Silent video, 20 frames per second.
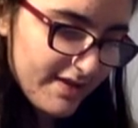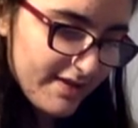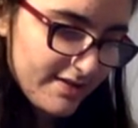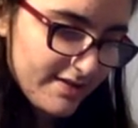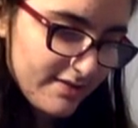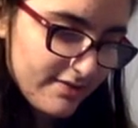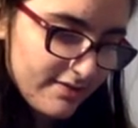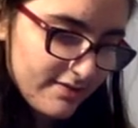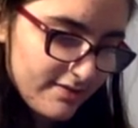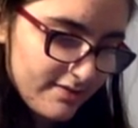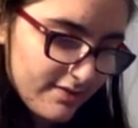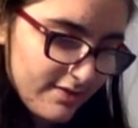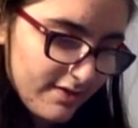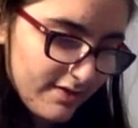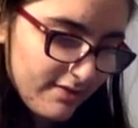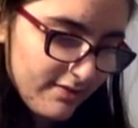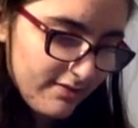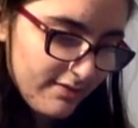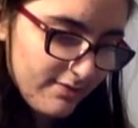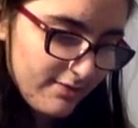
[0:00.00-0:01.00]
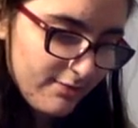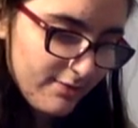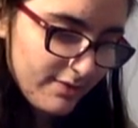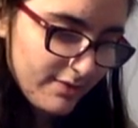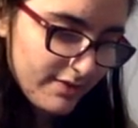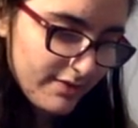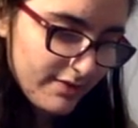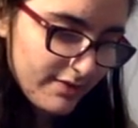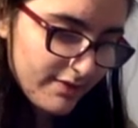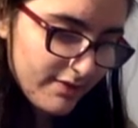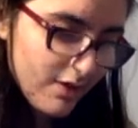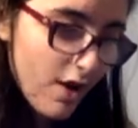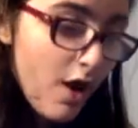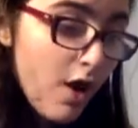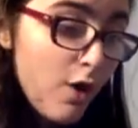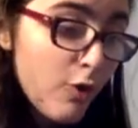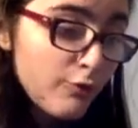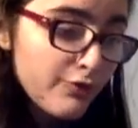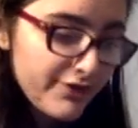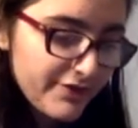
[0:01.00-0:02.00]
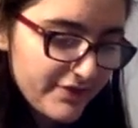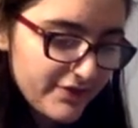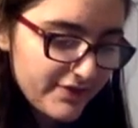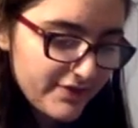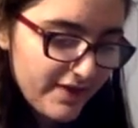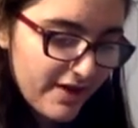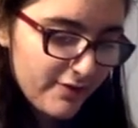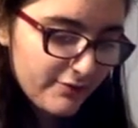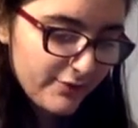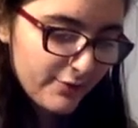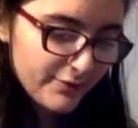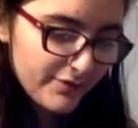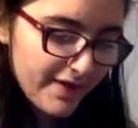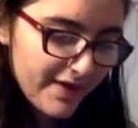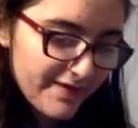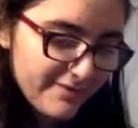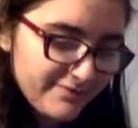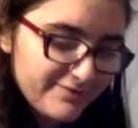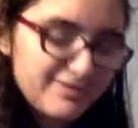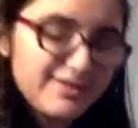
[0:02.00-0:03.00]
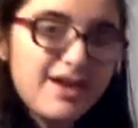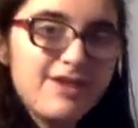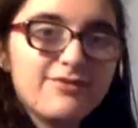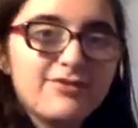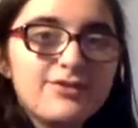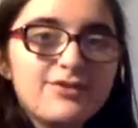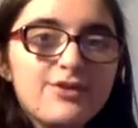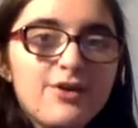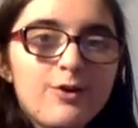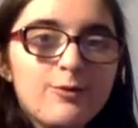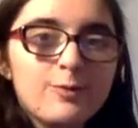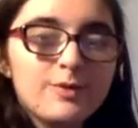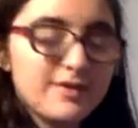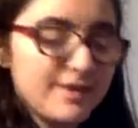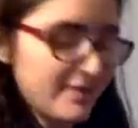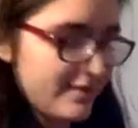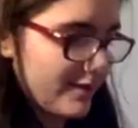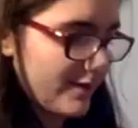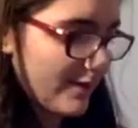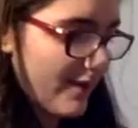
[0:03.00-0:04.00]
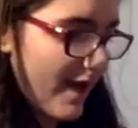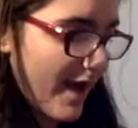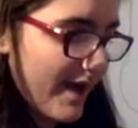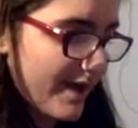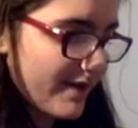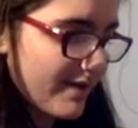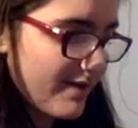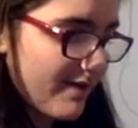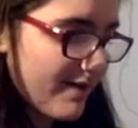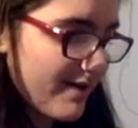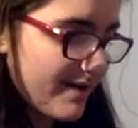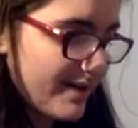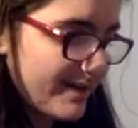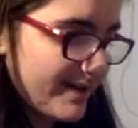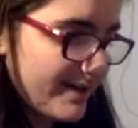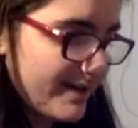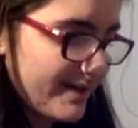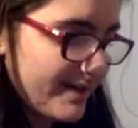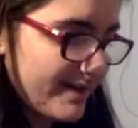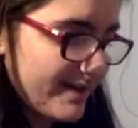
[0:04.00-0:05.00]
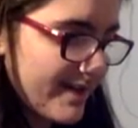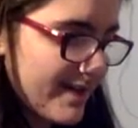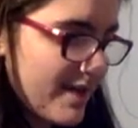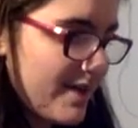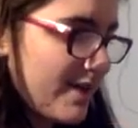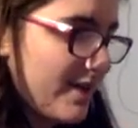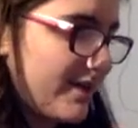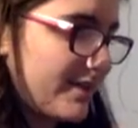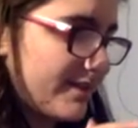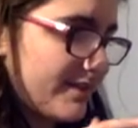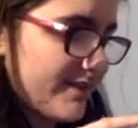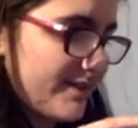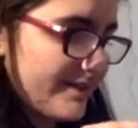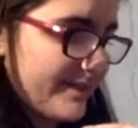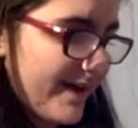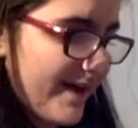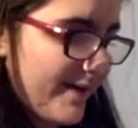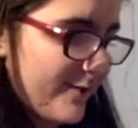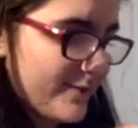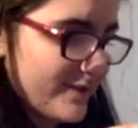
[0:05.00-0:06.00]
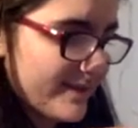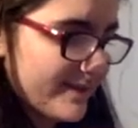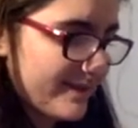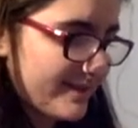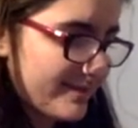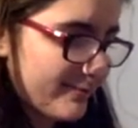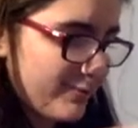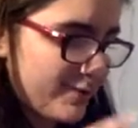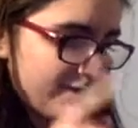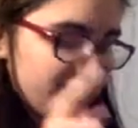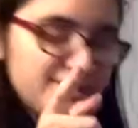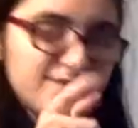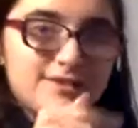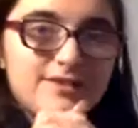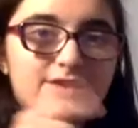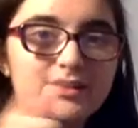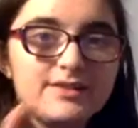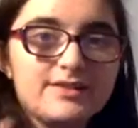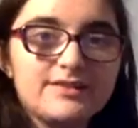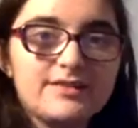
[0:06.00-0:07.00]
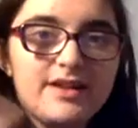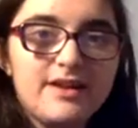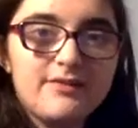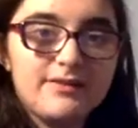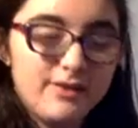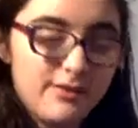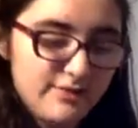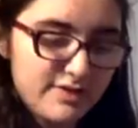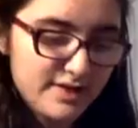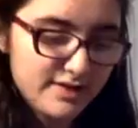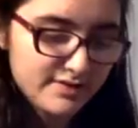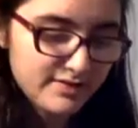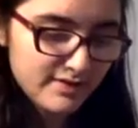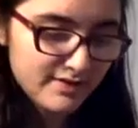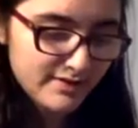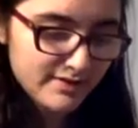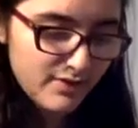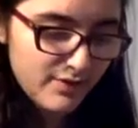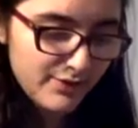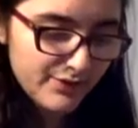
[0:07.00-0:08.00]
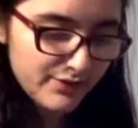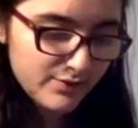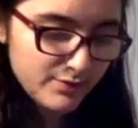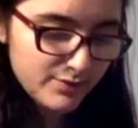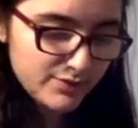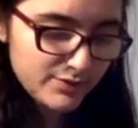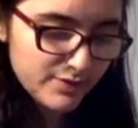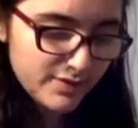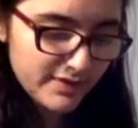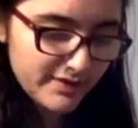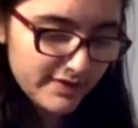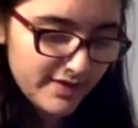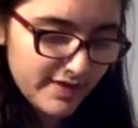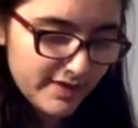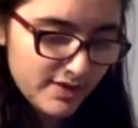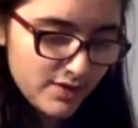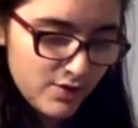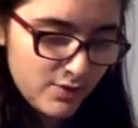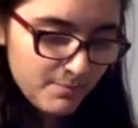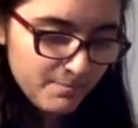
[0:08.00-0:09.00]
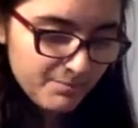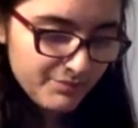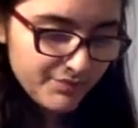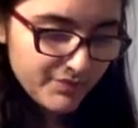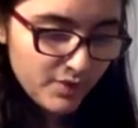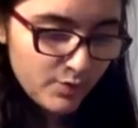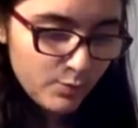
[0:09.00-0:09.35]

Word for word: I don't know what this Oh, this is downloads. I've never known what this little icon is until now. It's what you're downloading. There's also a choice like when I'm